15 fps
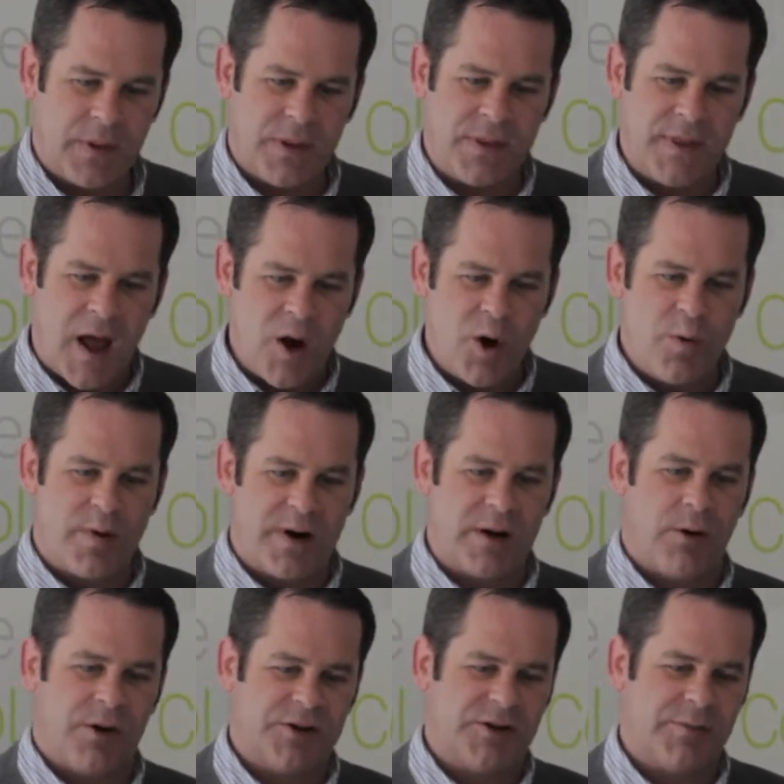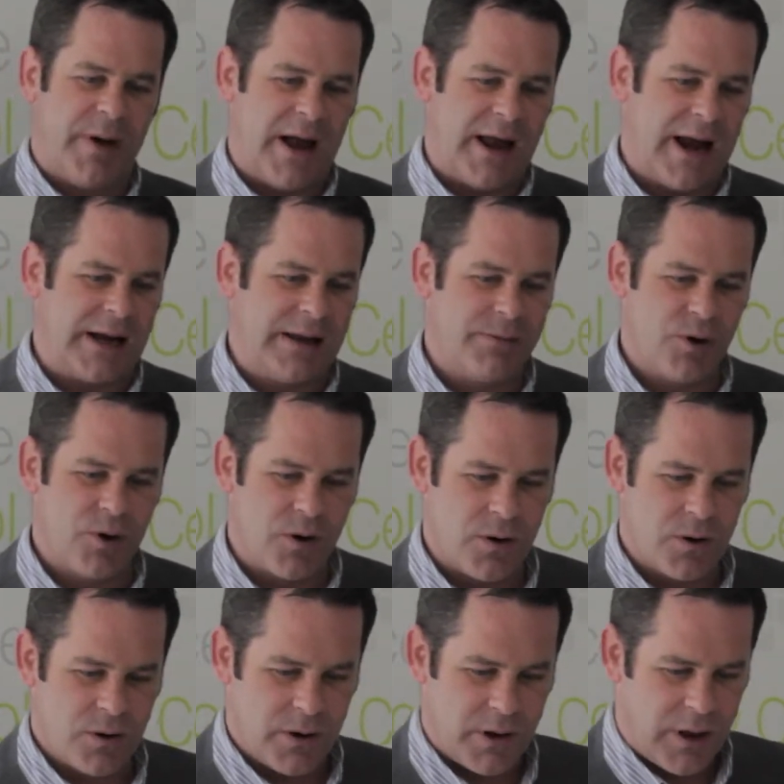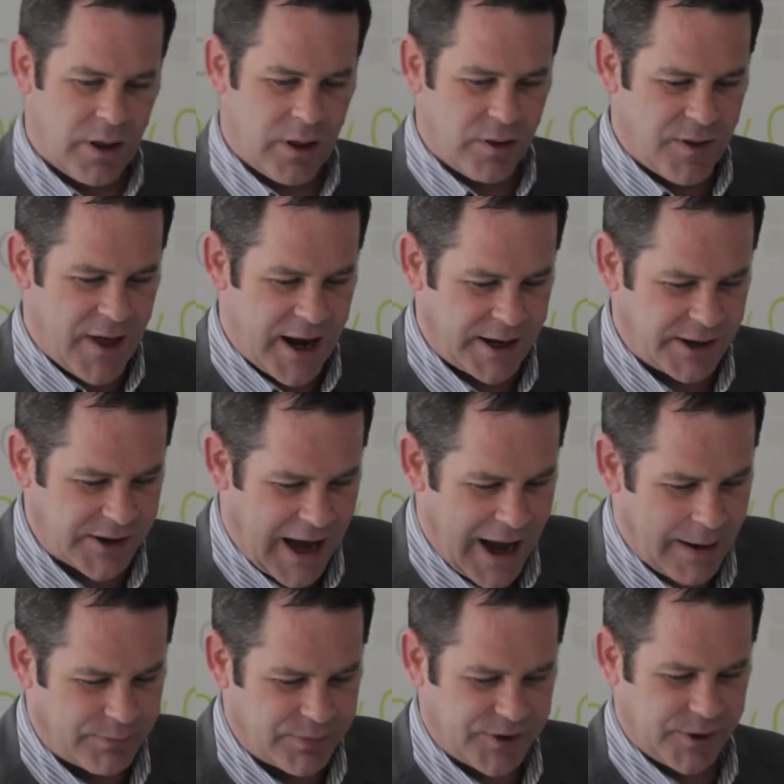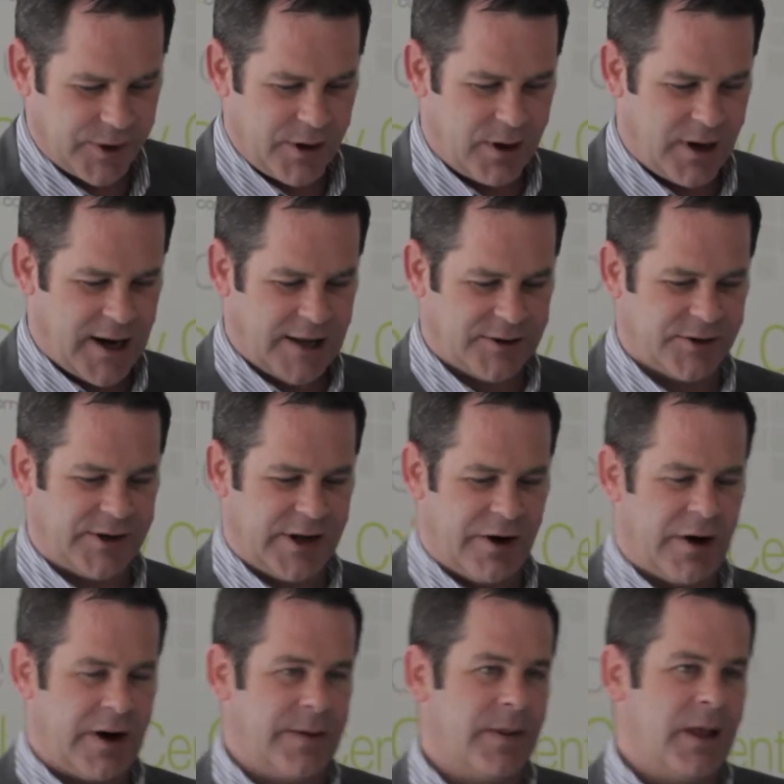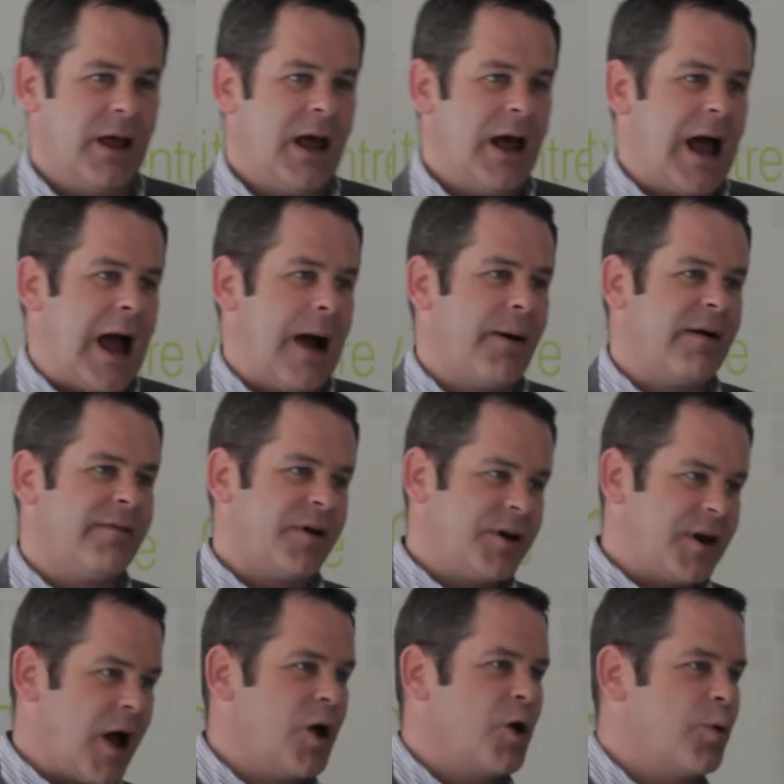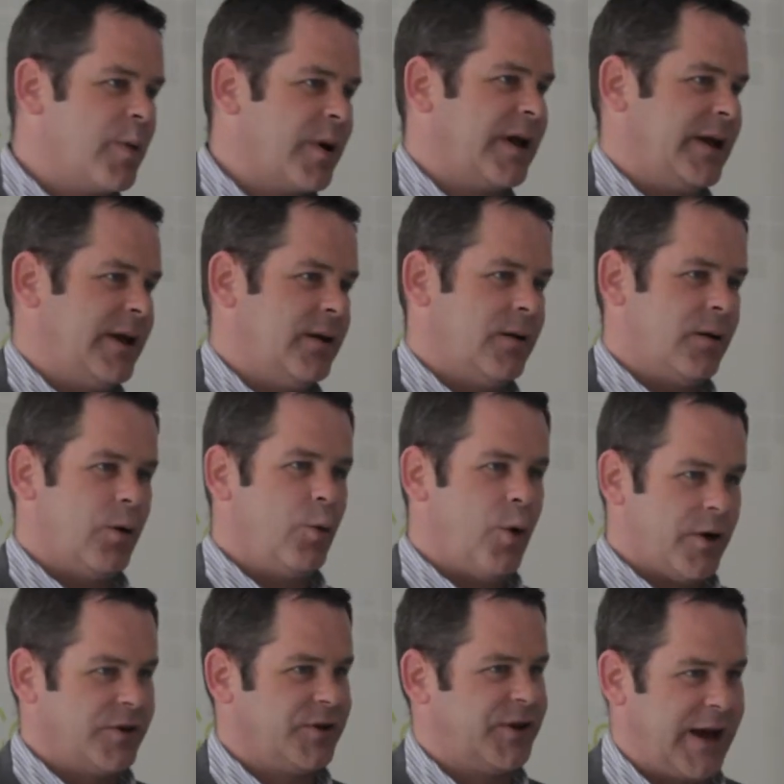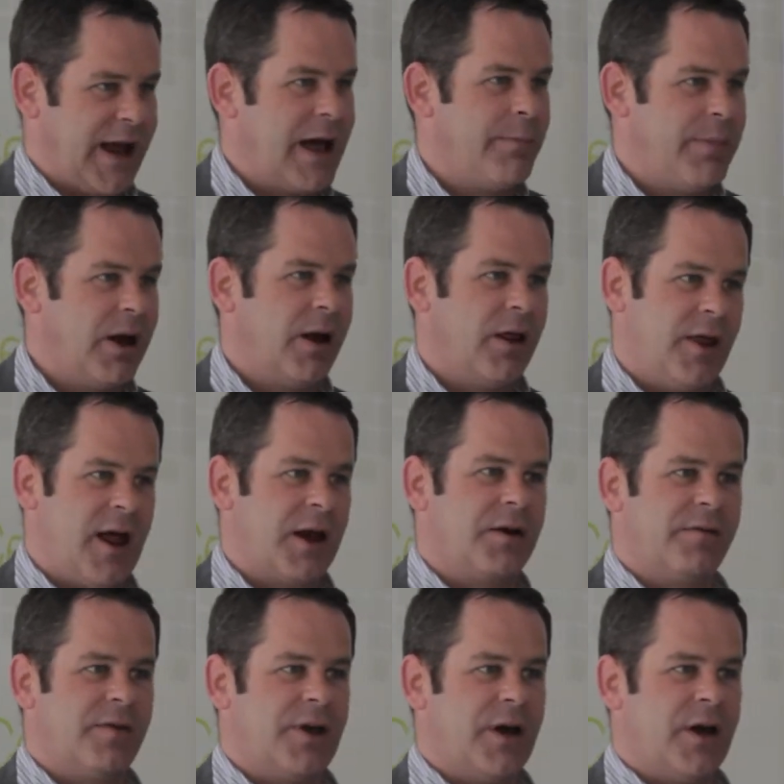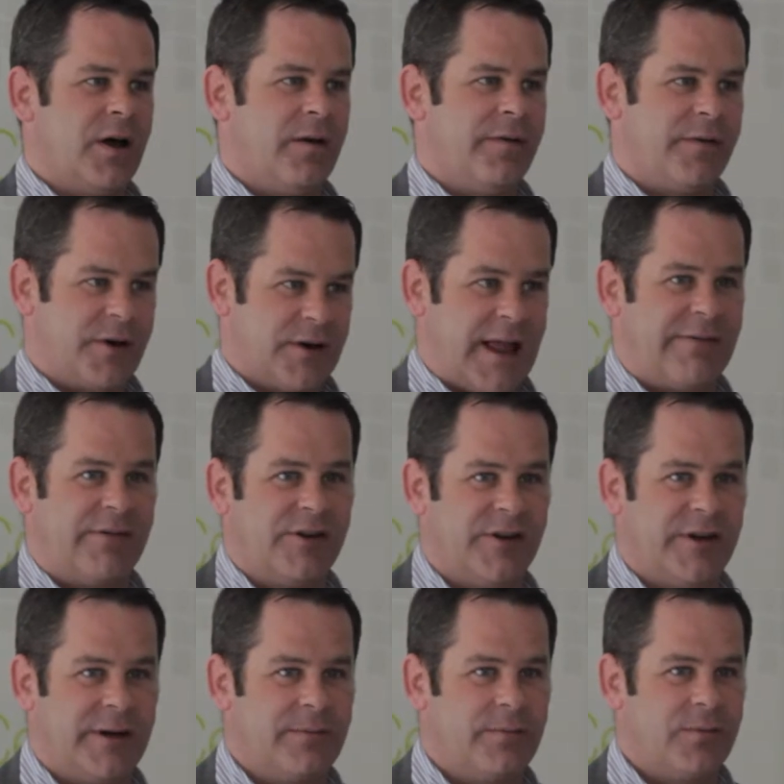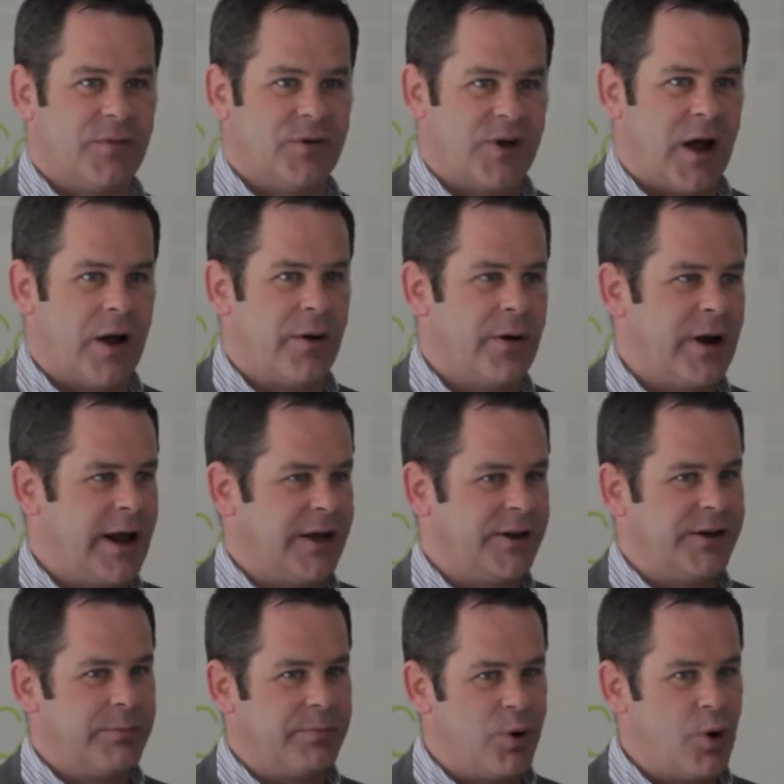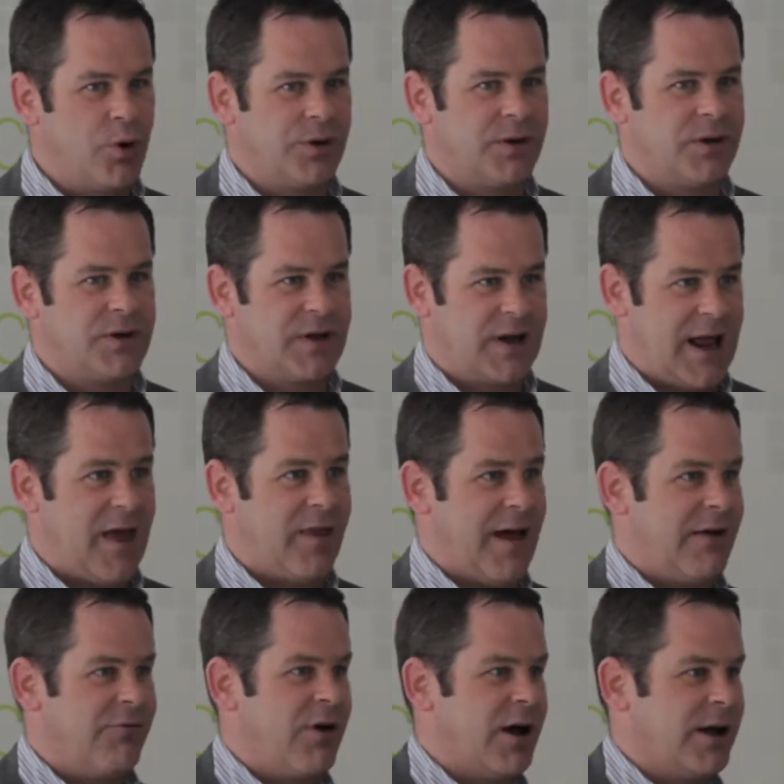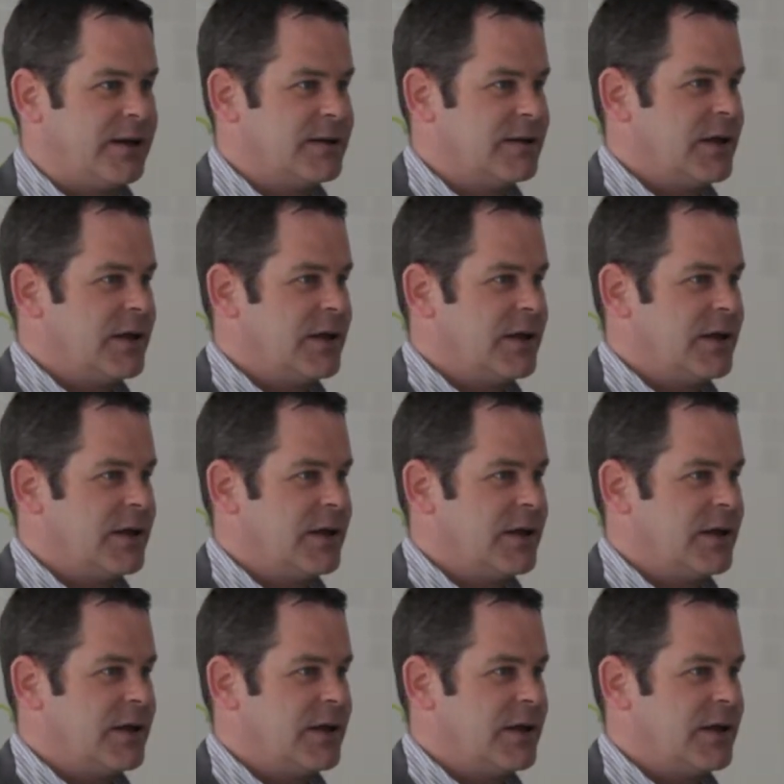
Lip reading: Nobody wants to pay any more than is absolutely necessary. However, nobody wants to get a bill at the end of the year for a deficit. So it's important to get that right.